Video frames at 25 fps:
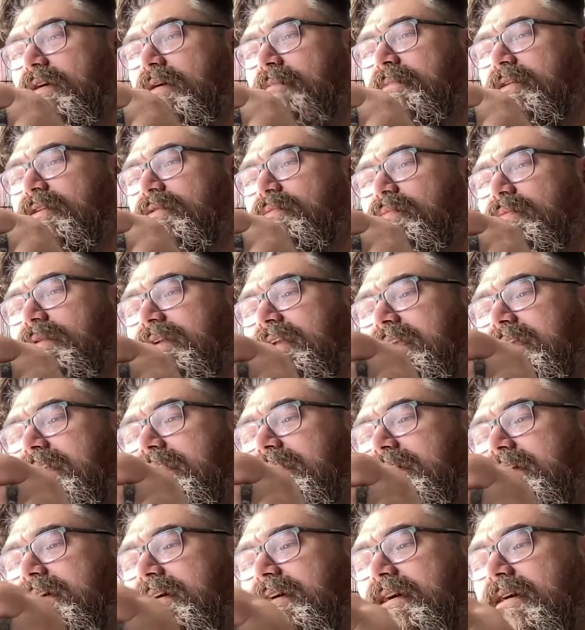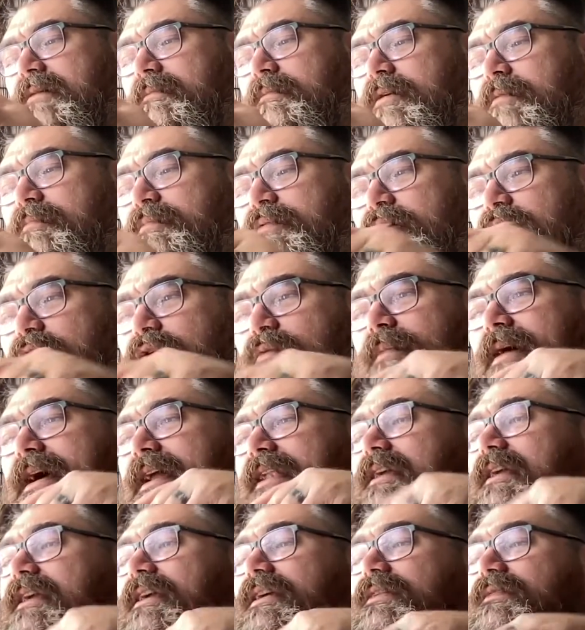I'm going to read um, a poem out
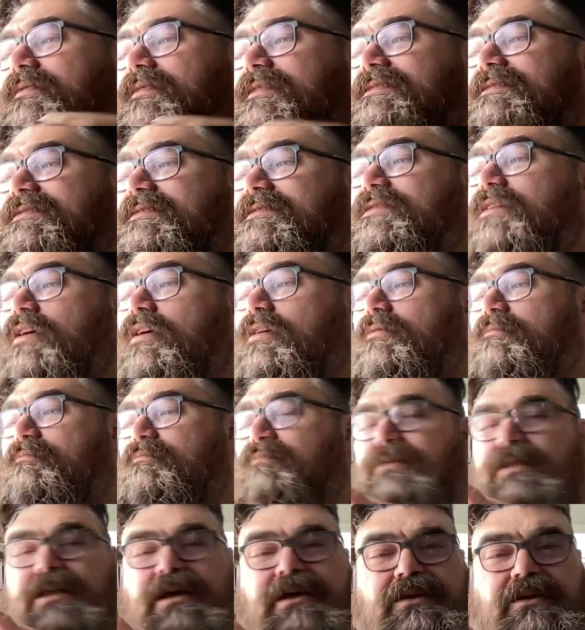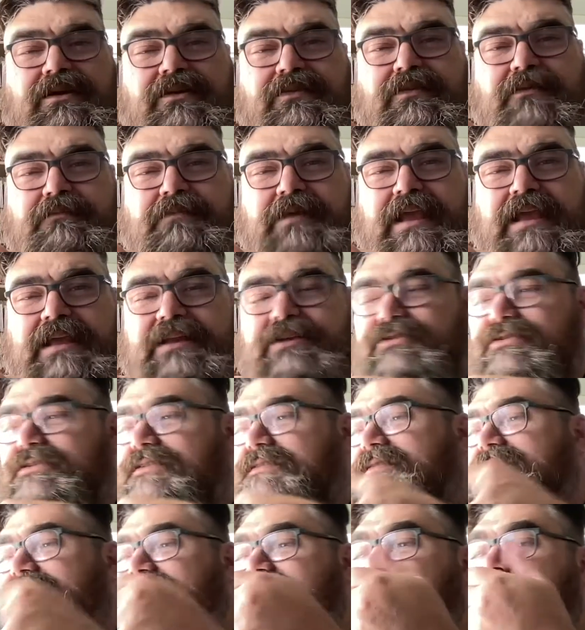of here. This is called Blood on the
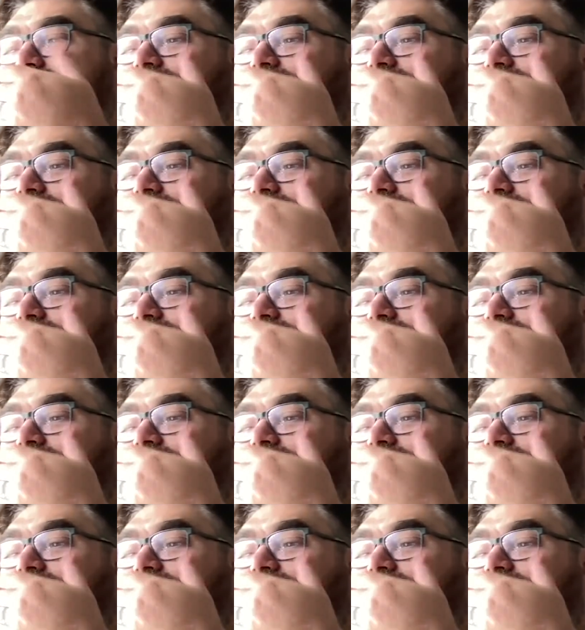Pages.